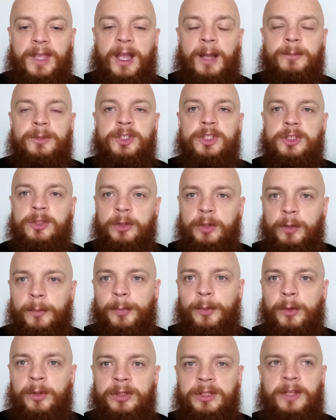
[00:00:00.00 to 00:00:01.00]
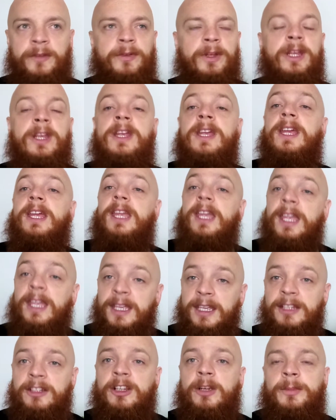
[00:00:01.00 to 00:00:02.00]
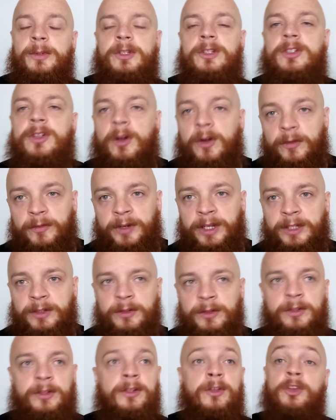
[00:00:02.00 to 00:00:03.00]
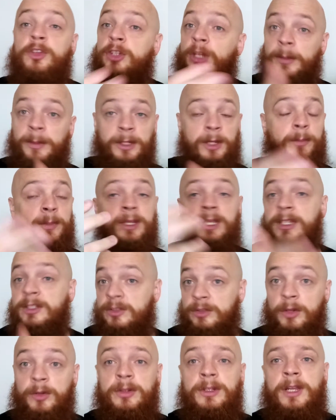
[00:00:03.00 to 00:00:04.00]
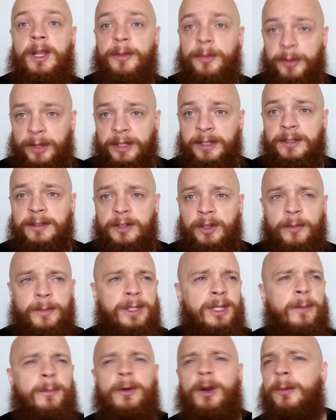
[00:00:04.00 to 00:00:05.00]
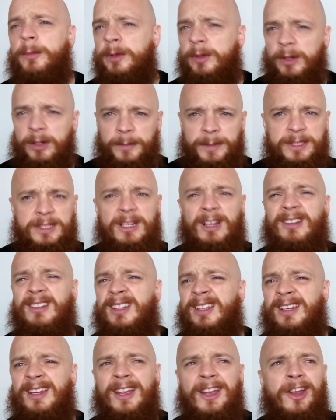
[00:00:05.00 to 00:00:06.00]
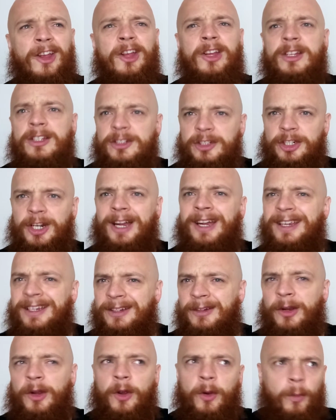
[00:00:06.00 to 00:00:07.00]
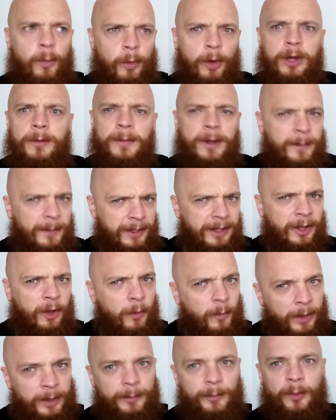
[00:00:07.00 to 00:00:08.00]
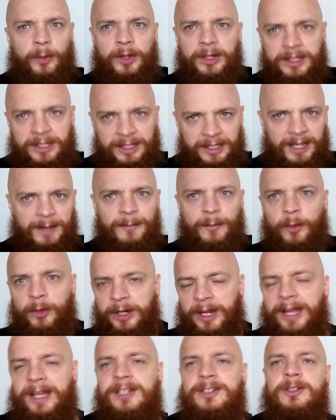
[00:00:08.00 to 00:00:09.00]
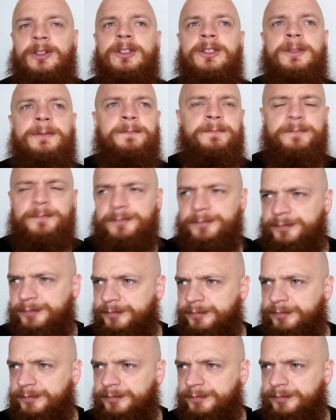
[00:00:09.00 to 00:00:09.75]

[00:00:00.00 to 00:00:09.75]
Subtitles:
I'm so bored of it. AEW's hot right now. WWE's doing their thing. Do you know what I mean? They're probably going to be starting to try and warm up a little bit more to get more eyes on them.